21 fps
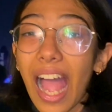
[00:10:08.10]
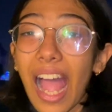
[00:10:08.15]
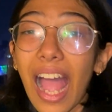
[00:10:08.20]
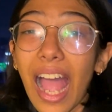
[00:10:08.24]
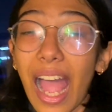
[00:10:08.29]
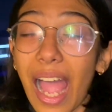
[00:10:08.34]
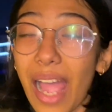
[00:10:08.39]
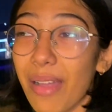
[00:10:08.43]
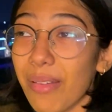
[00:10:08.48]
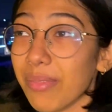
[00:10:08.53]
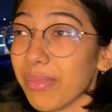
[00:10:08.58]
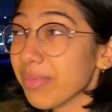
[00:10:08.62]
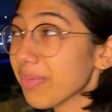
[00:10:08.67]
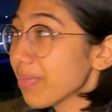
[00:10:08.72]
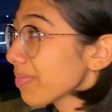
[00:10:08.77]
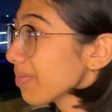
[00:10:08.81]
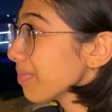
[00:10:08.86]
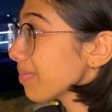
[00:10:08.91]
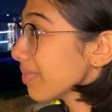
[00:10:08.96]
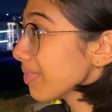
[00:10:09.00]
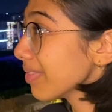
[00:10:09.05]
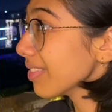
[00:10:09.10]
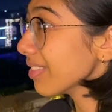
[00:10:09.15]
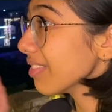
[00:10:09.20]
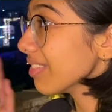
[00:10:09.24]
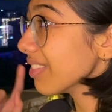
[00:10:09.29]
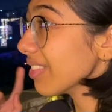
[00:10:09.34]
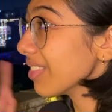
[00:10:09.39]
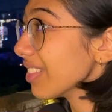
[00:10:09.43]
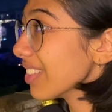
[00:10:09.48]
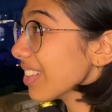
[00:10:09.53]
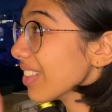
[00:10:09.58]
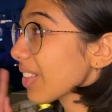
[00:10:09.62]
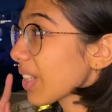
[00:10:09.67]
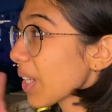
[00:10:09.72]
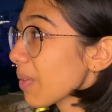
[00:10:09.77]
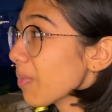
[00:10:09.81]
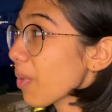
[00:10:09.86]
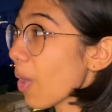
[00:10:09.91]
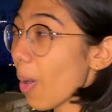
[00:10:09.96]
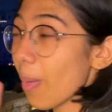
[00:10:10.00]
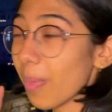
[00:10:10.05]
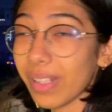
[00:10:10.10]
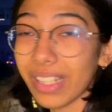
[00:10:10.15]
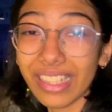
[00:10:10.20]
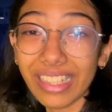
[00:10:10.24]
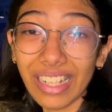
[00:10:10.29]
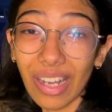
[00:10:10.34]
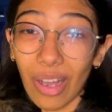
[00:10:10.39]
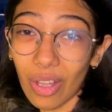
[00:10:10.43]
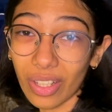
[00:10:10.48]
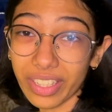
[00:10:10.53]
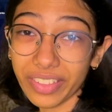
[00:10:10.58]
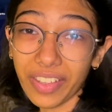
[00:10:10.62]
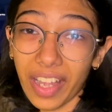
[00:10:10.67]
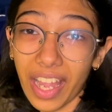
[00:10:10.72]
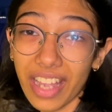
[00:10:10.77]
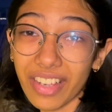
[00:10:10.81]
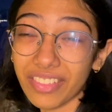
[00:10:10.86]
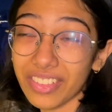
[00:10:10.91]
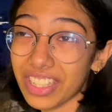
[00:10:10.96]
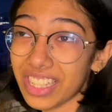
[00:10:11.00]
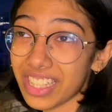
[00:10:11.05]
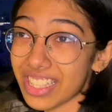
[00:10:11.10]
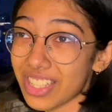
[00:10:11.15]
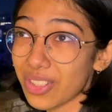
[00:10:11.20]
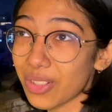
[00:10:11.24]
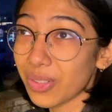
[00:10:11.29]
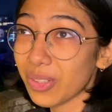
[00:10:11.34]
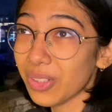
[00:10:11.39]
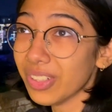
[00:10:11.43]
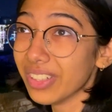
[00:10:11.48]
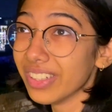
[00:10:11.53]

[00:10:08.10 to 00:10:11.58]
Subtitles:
I'm you can probably hear all the fireworks too.